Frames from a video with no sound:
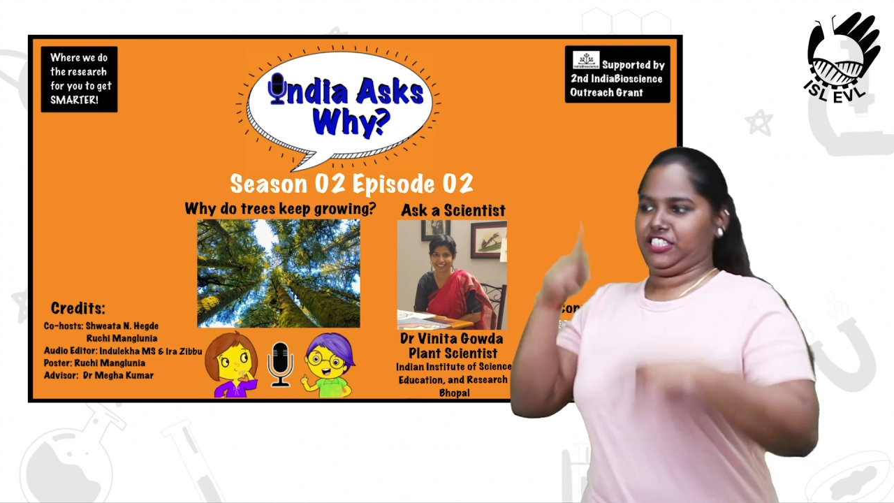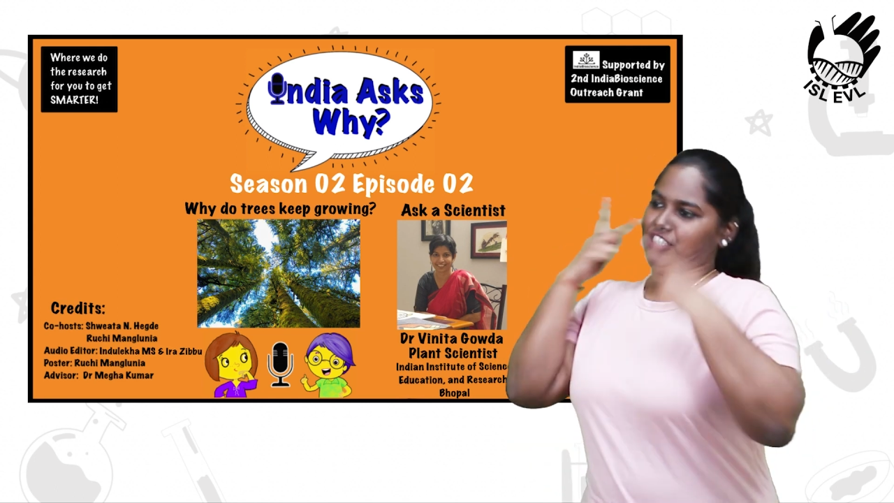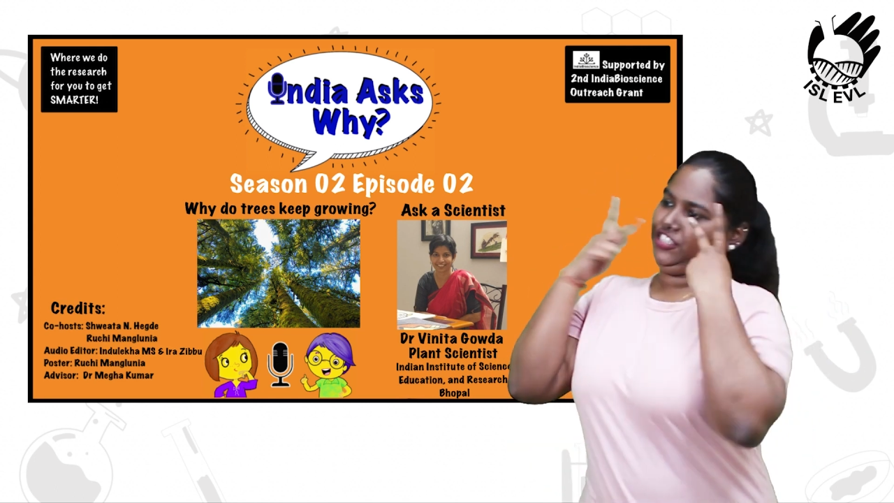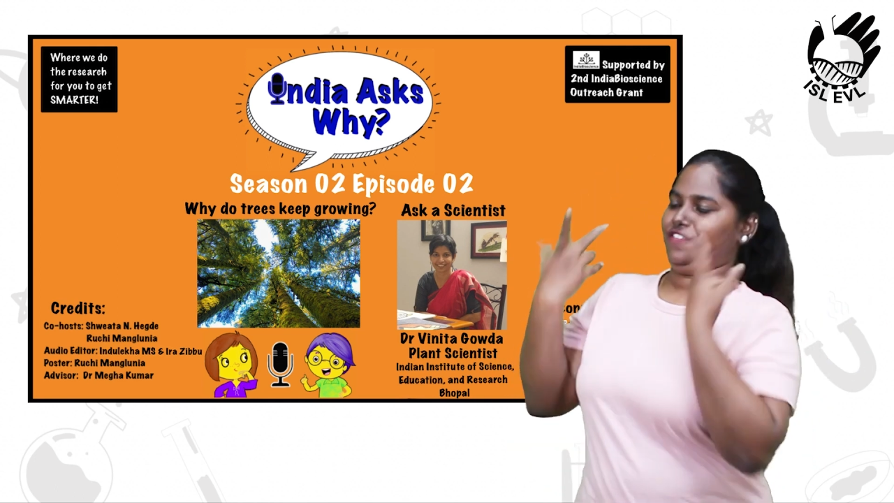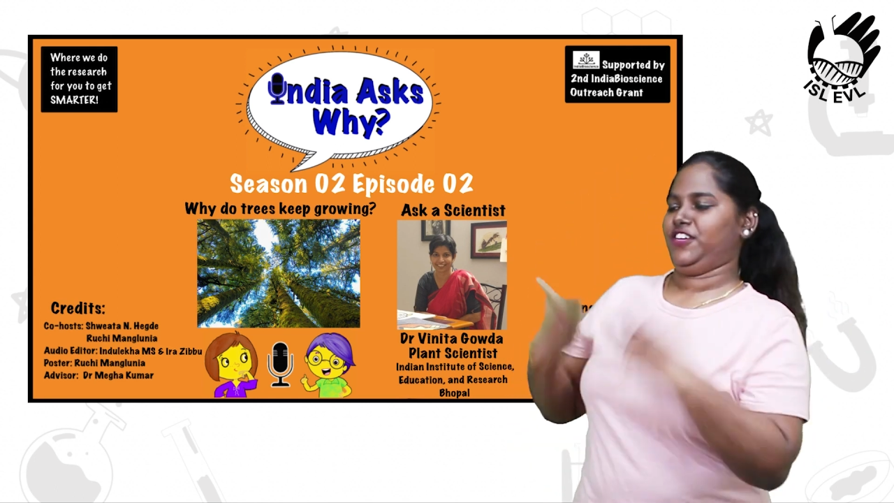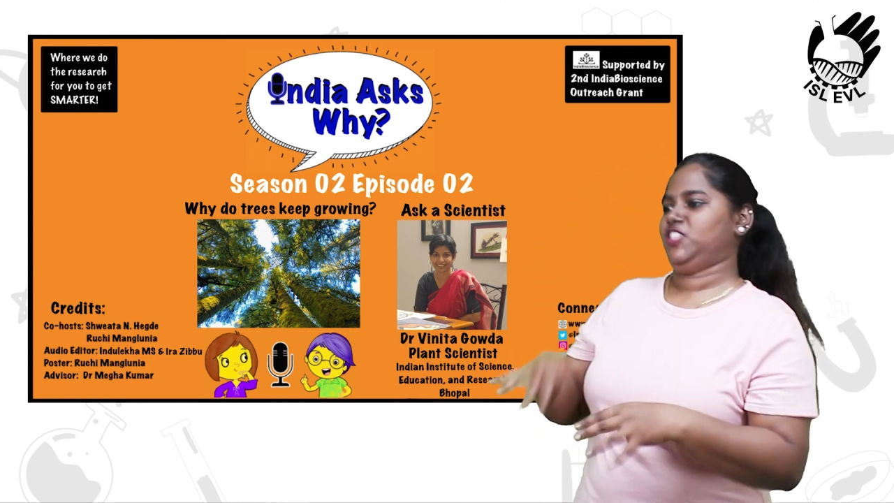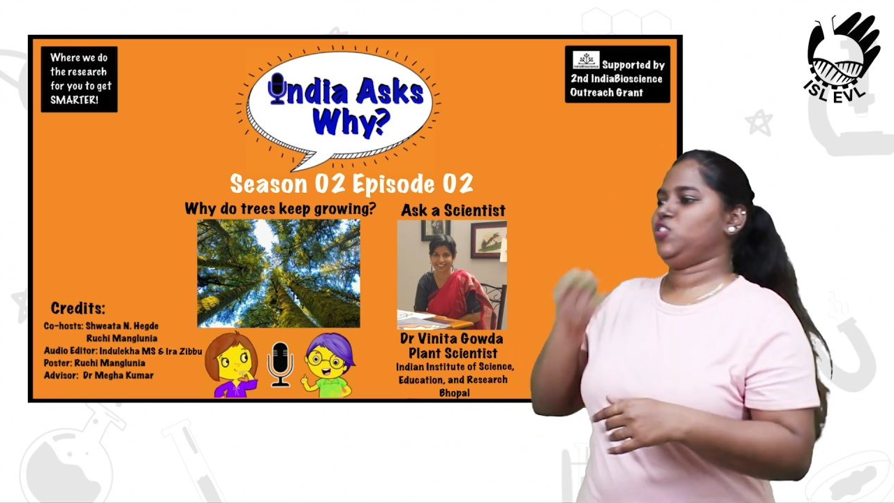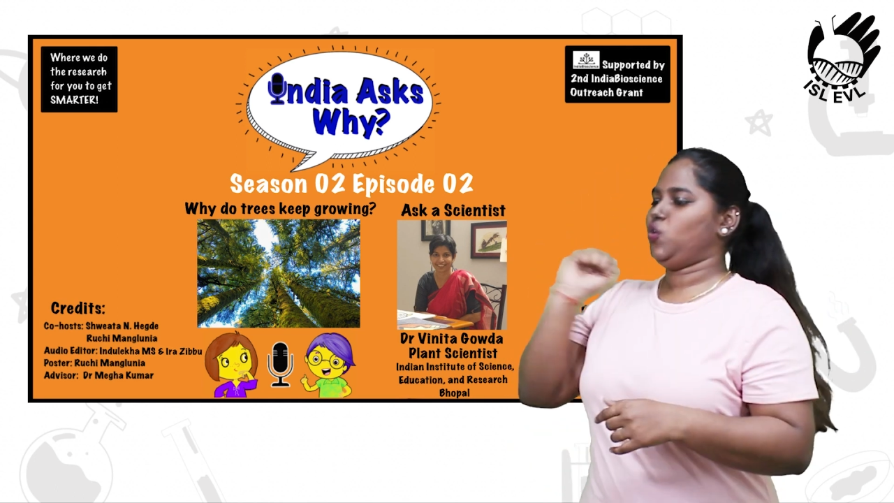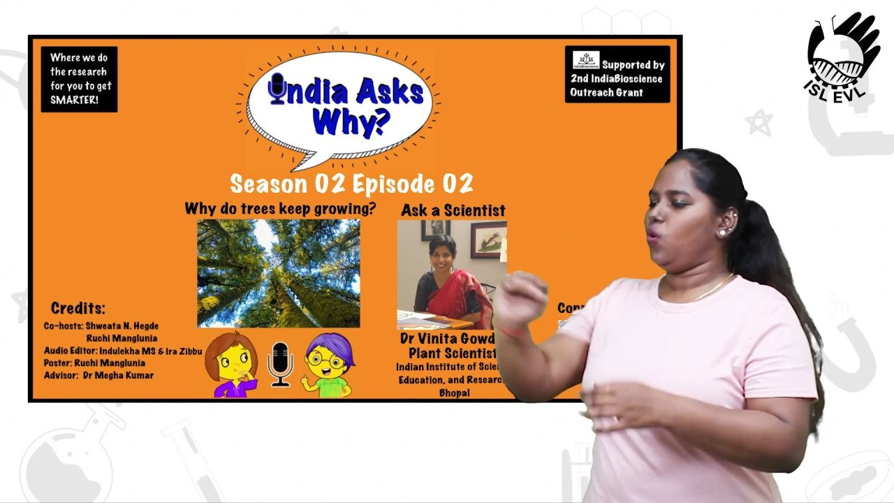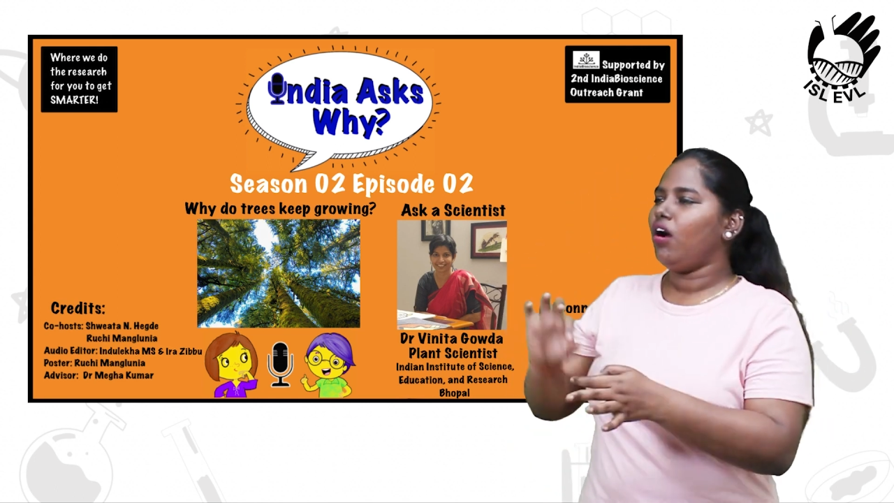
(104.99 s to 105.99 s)
notice
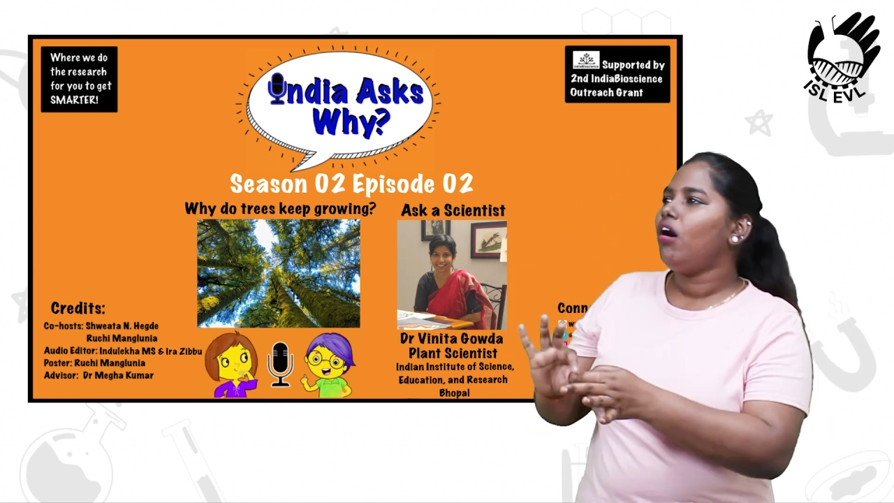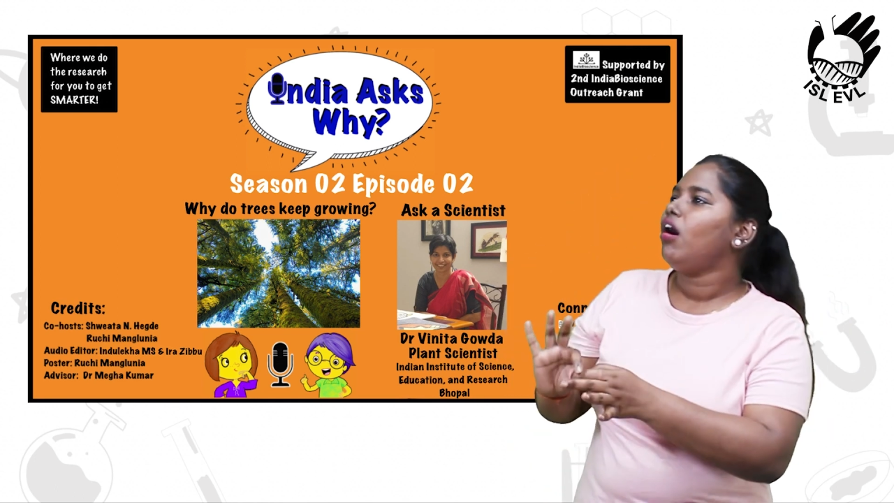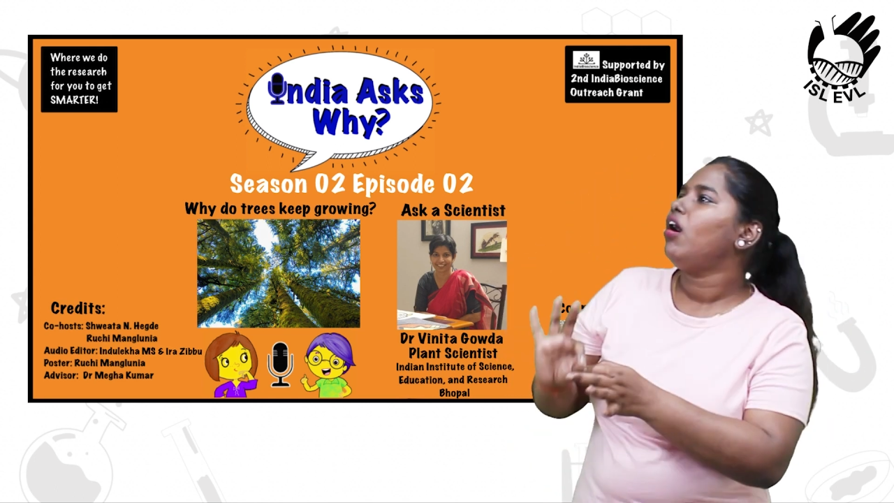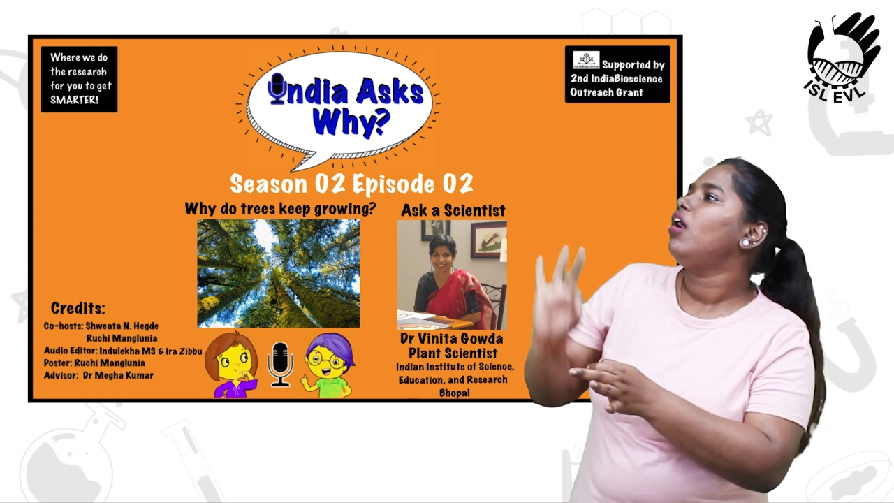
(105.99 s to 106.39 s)
you have